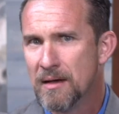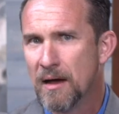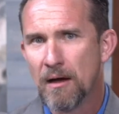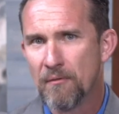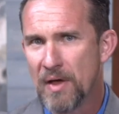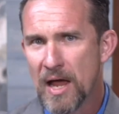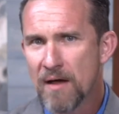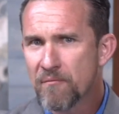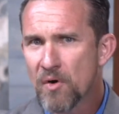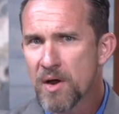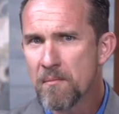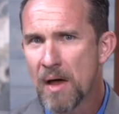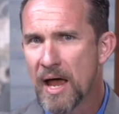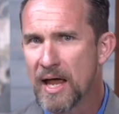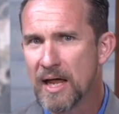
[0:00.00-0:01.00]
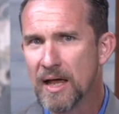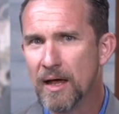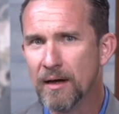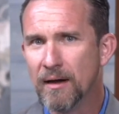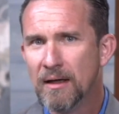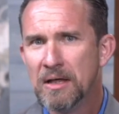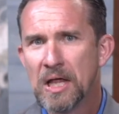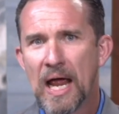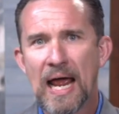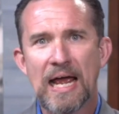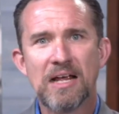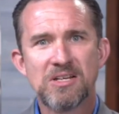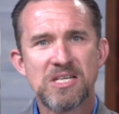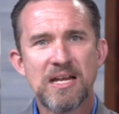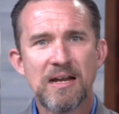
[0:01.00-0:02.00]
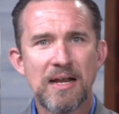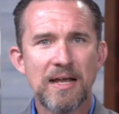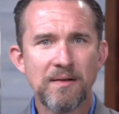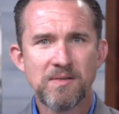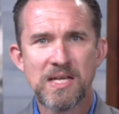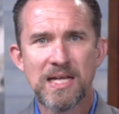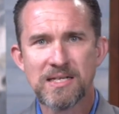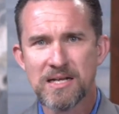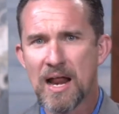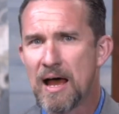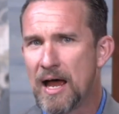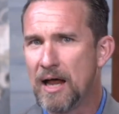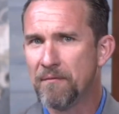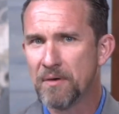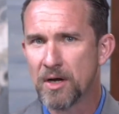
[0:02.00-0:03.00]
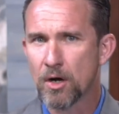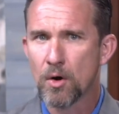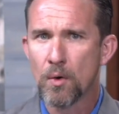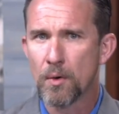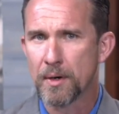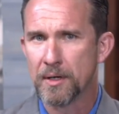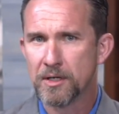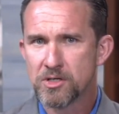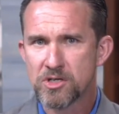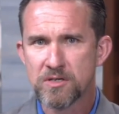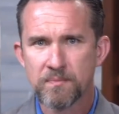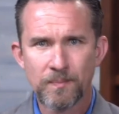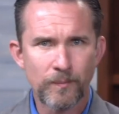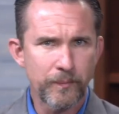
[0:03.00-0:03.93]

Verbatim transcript: of every man as he lives his life in accordance